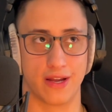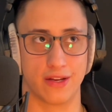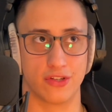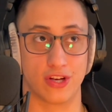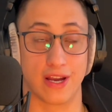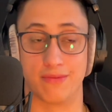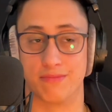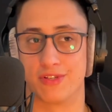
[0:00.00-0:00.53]

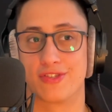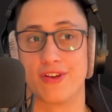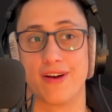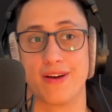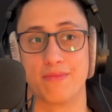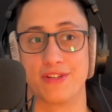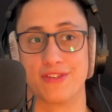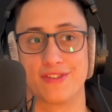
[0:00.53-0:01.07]
James
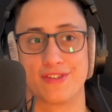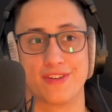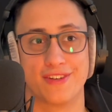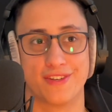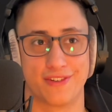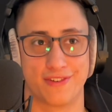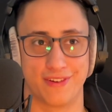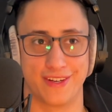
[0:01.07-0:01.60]
Simons,
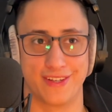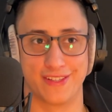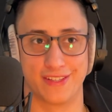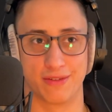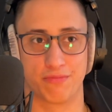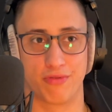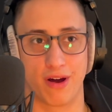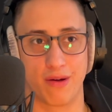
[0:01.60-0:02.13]
right, is
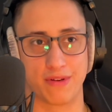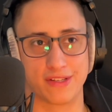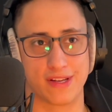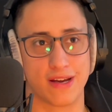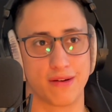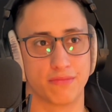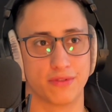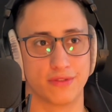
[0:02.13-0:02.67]
a prime
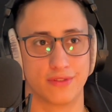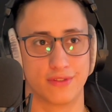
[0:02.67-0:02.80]
example.